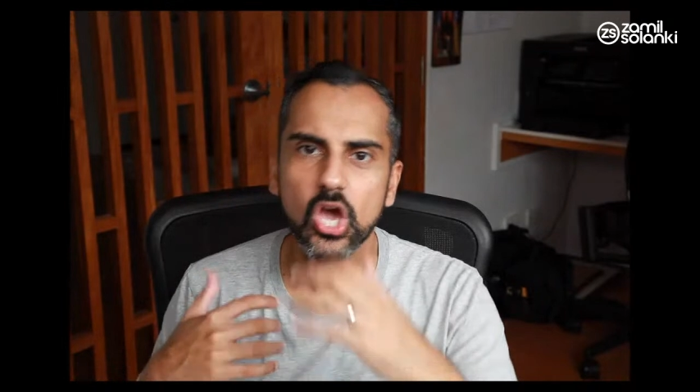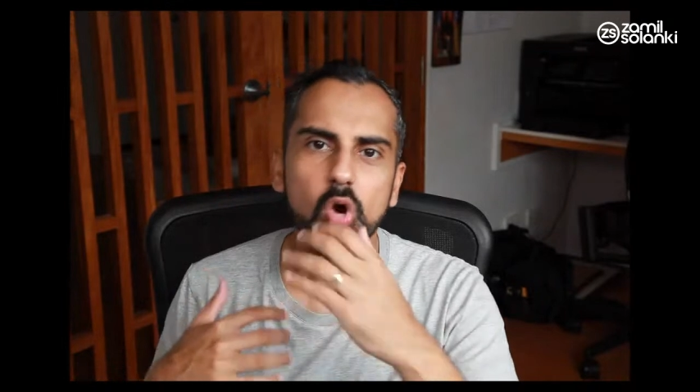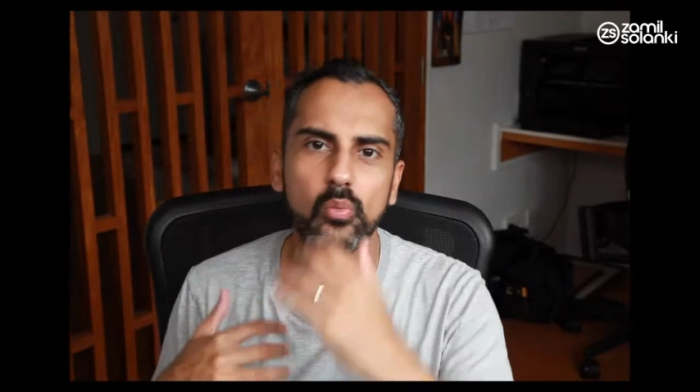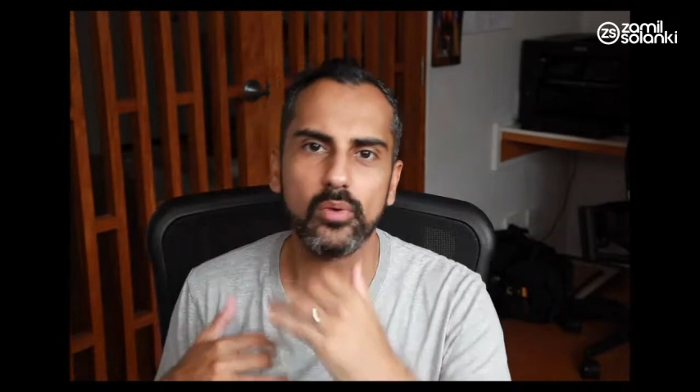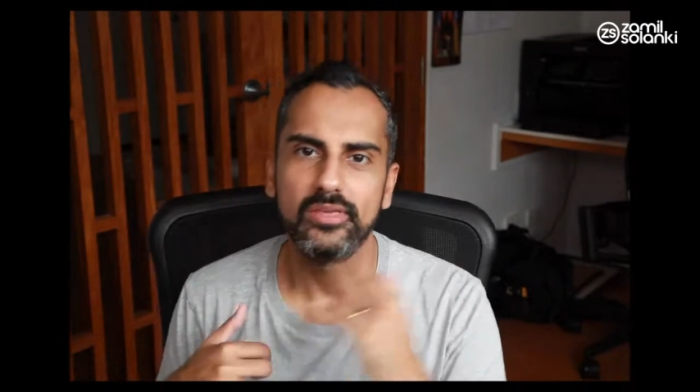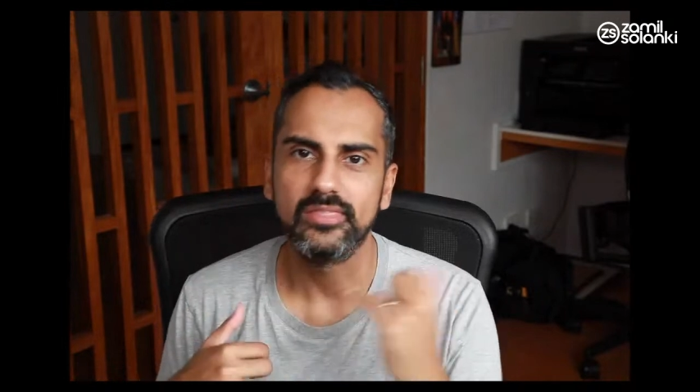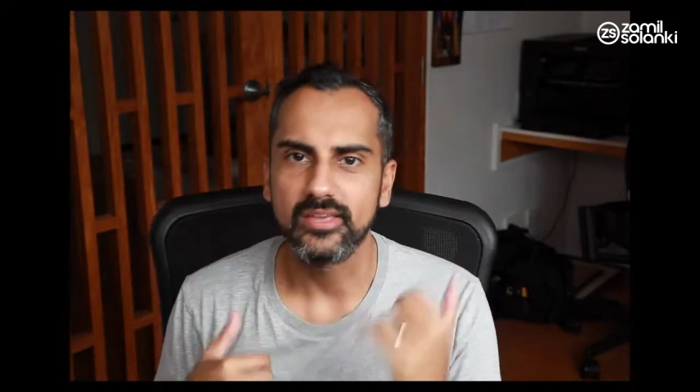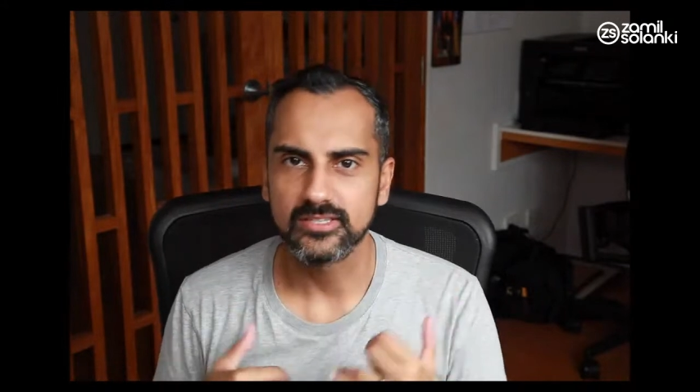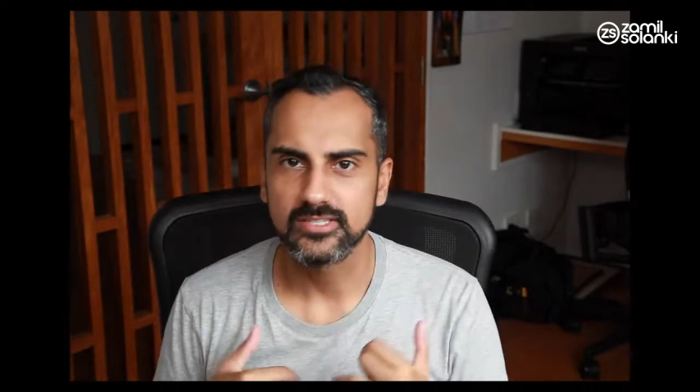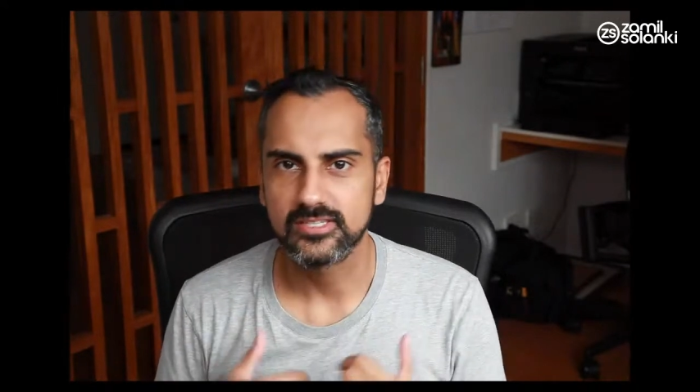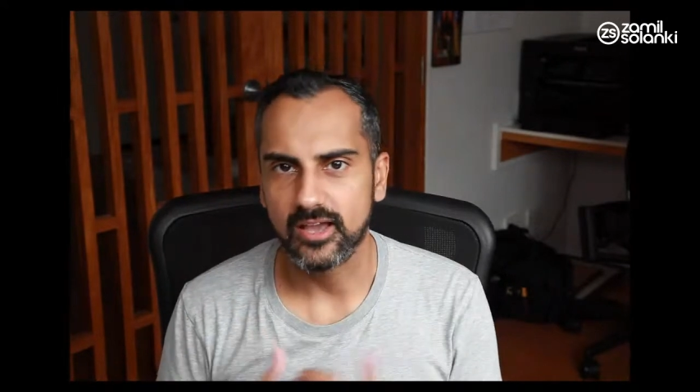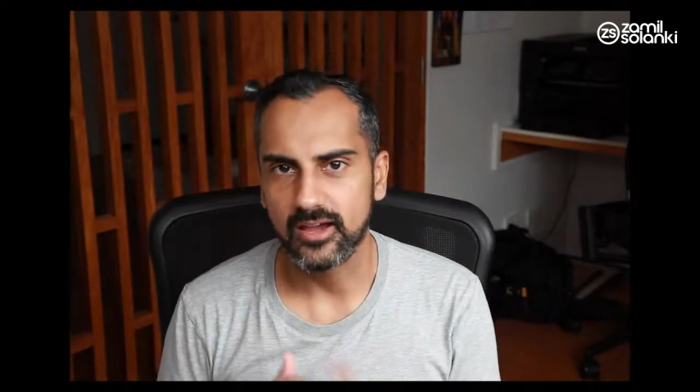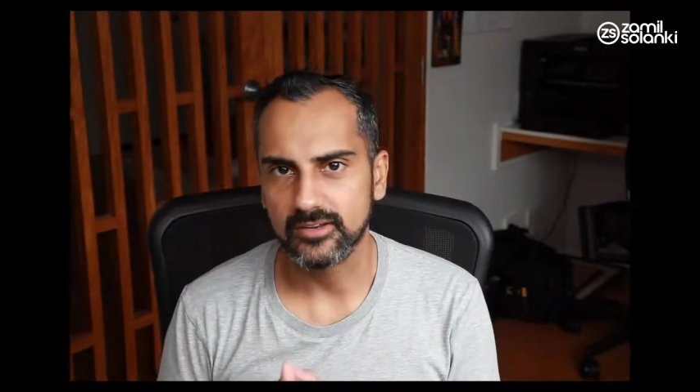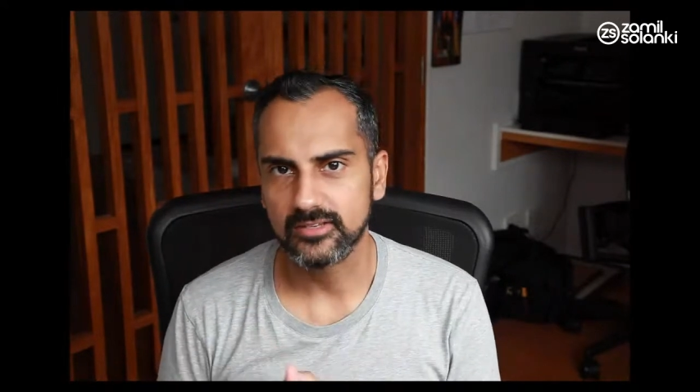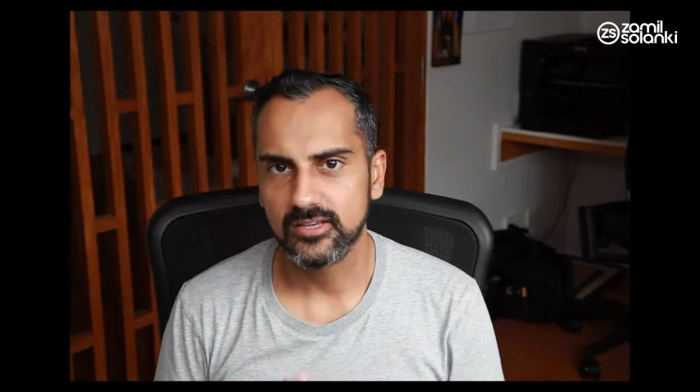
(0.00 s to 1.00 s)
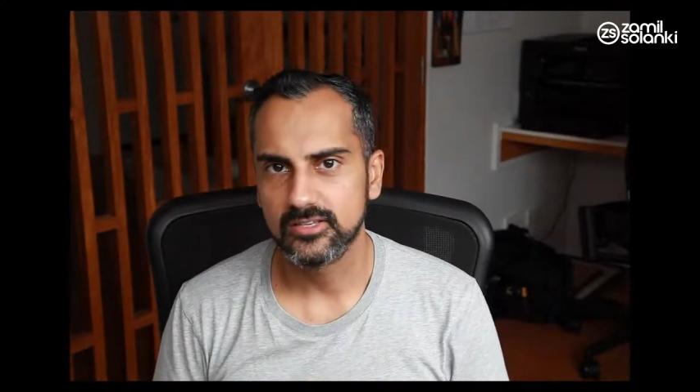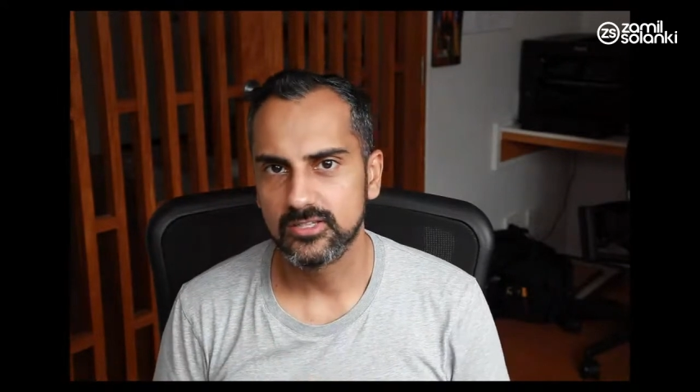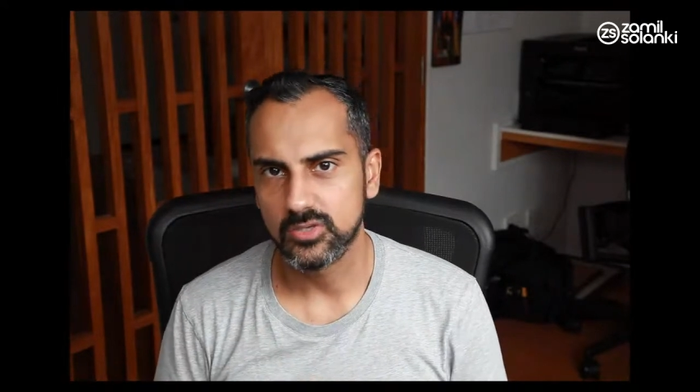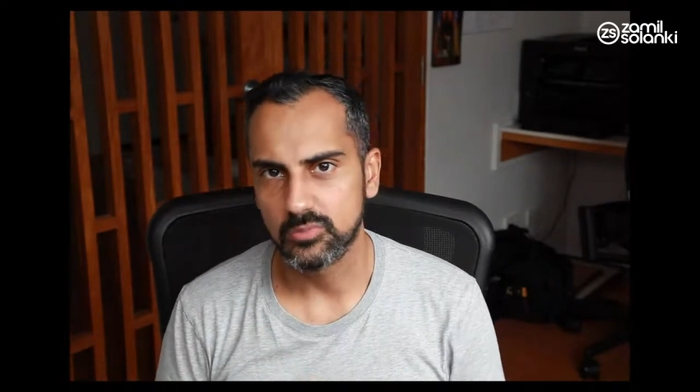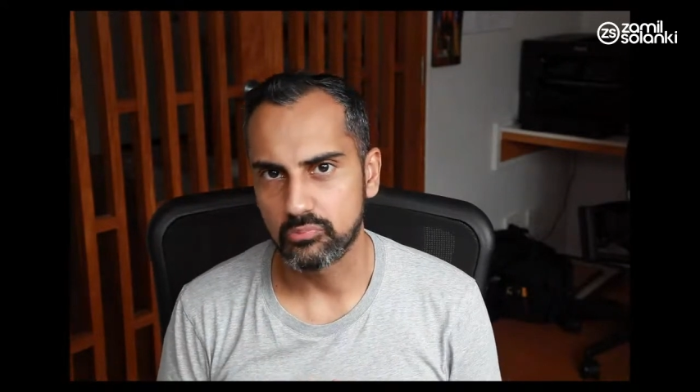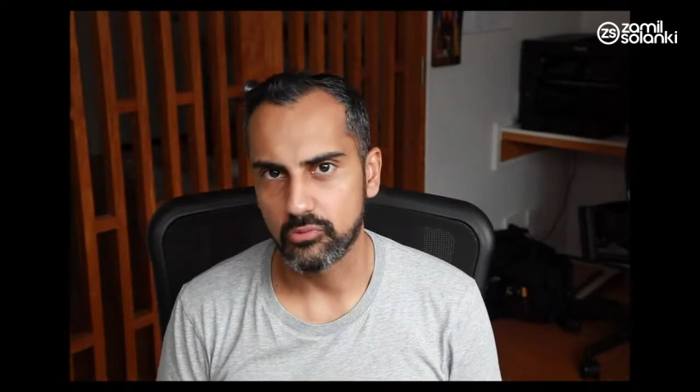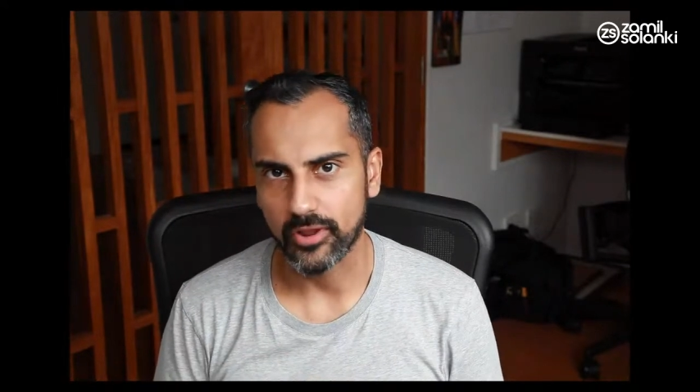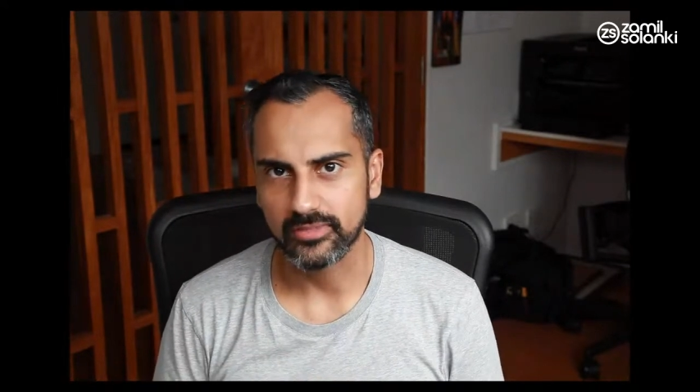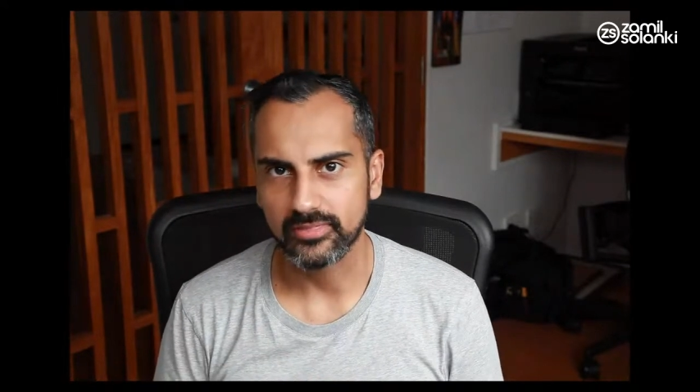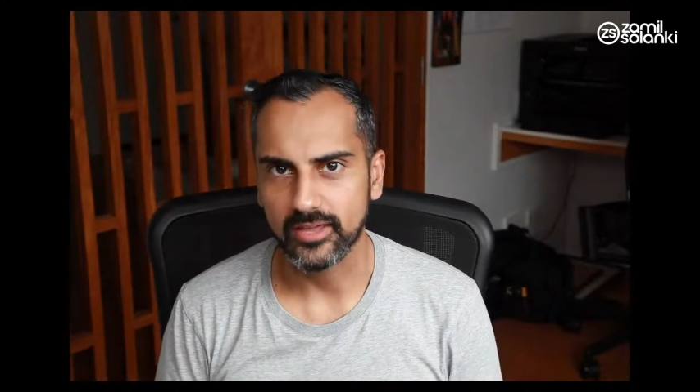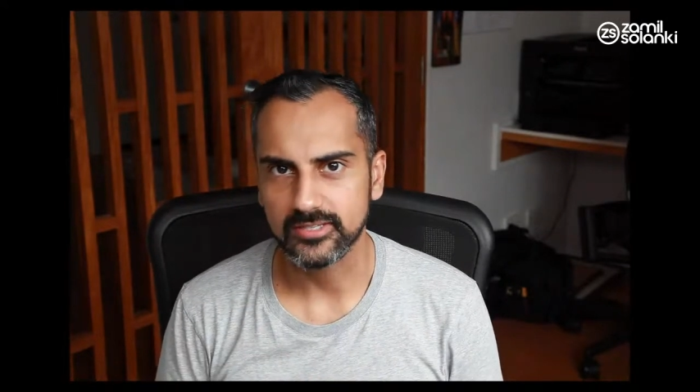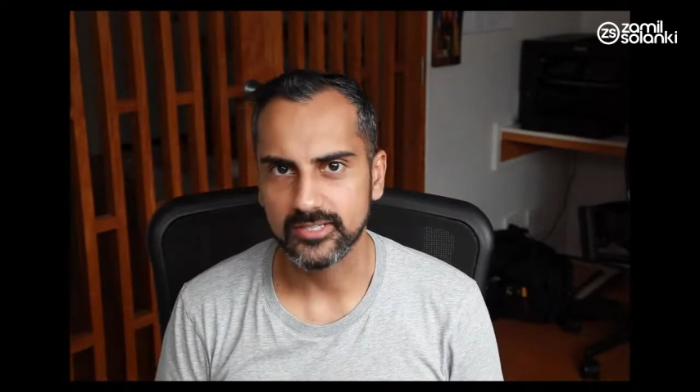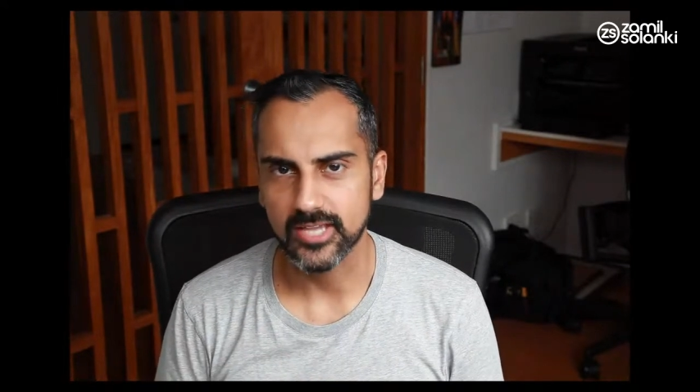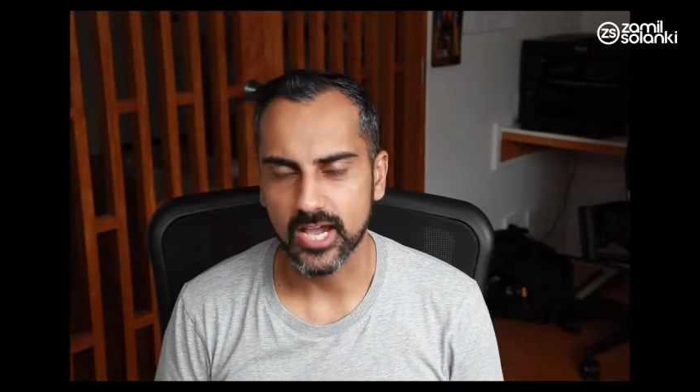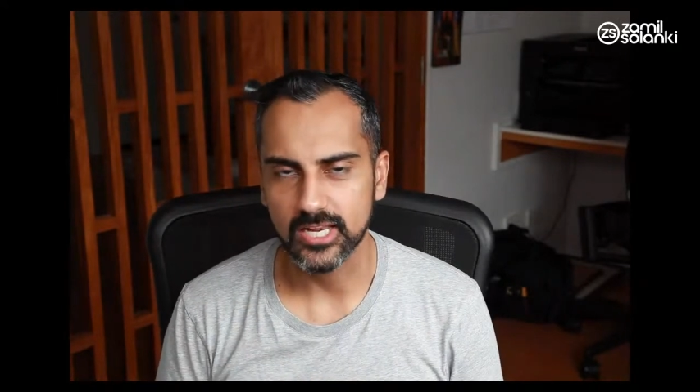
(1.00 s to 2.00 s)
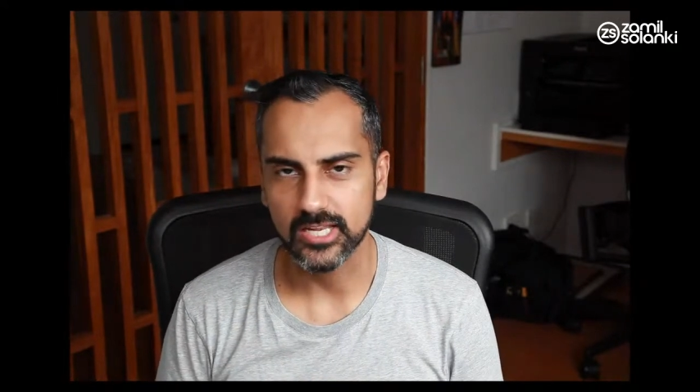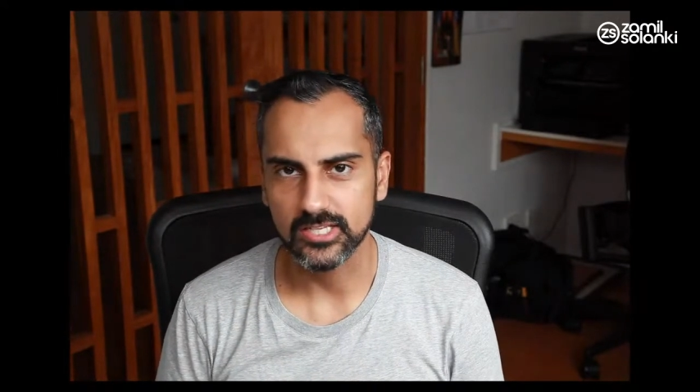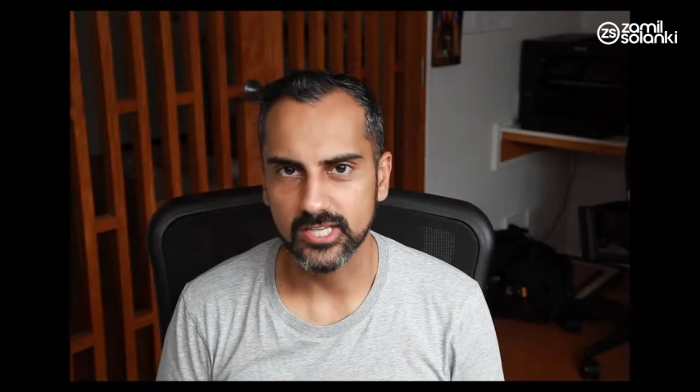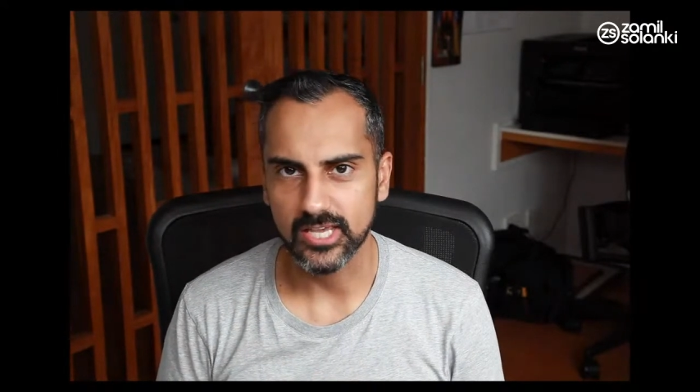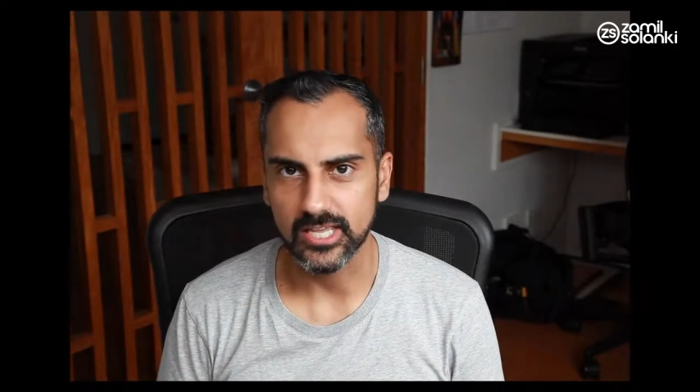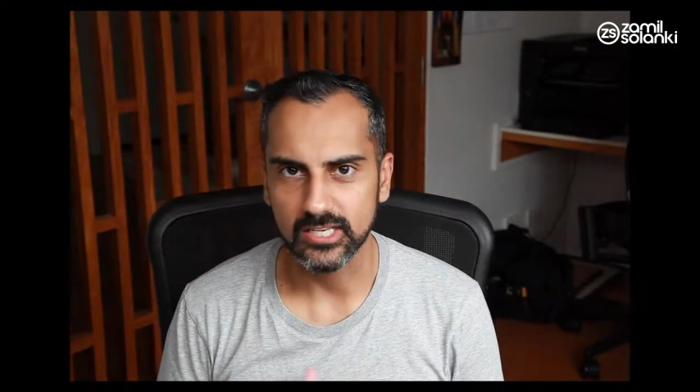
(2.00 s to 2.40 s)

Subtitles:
we then start to break that down into